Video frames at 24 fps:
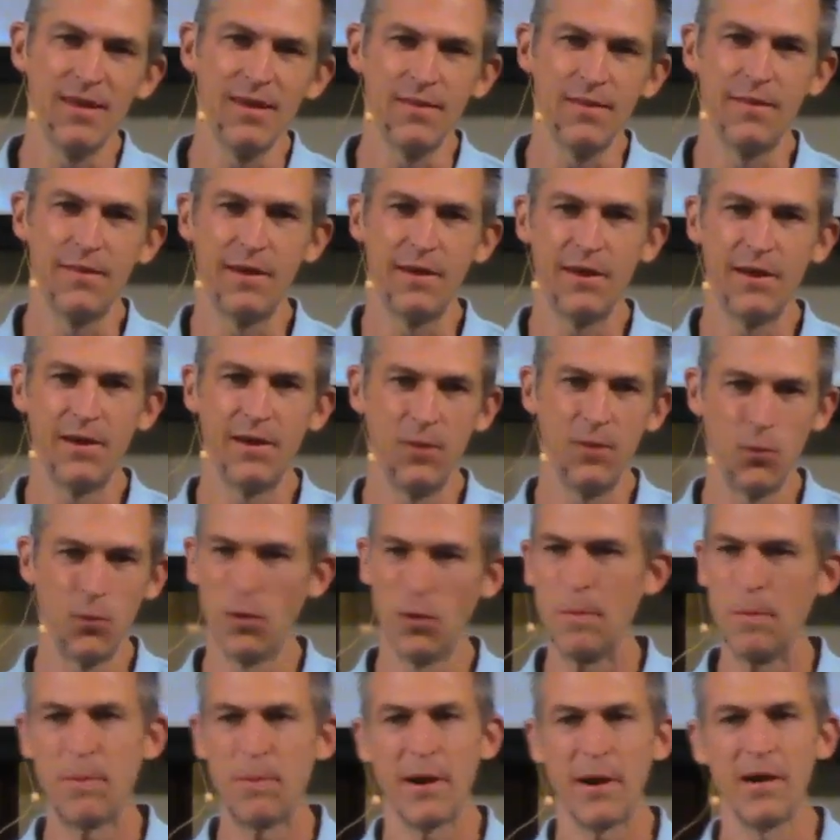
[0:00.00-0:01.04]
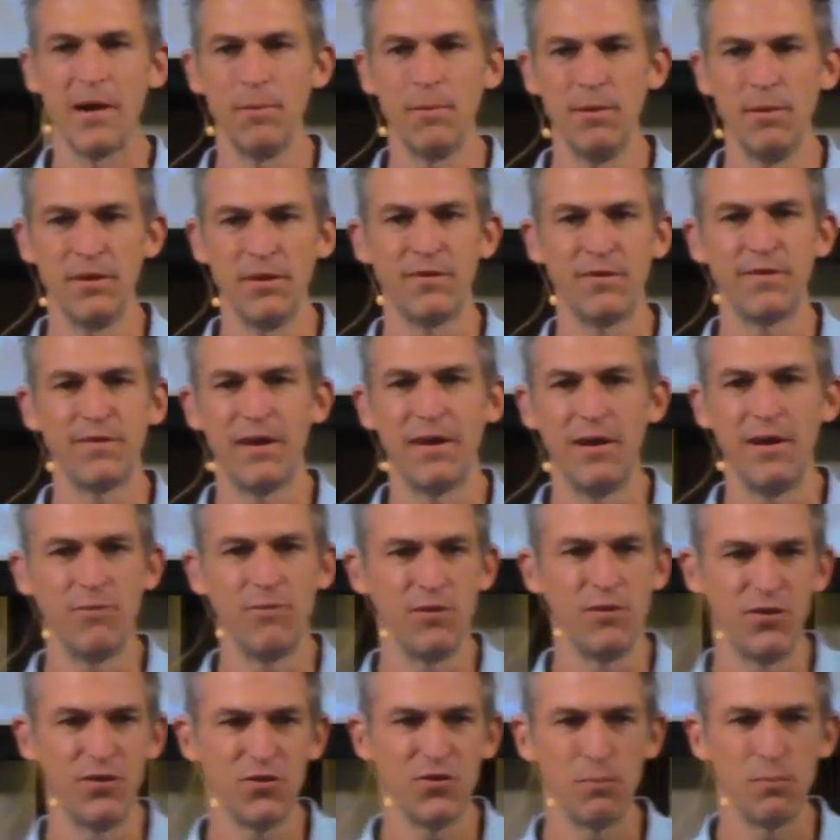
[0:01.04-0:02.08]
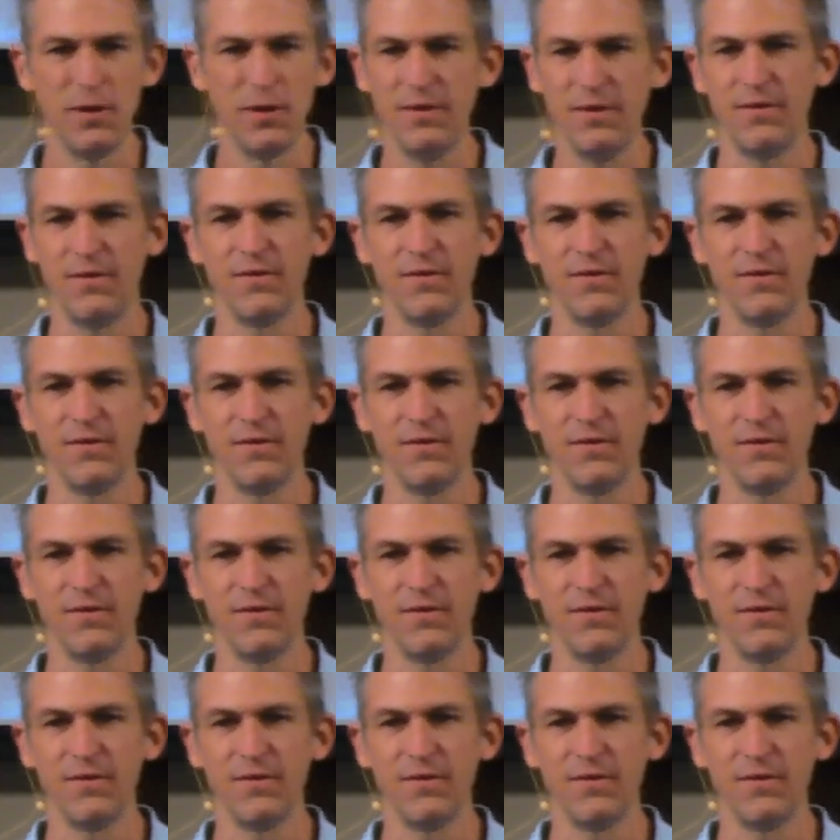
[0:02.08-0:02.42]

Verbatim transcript: There, the word parable itself, it just means a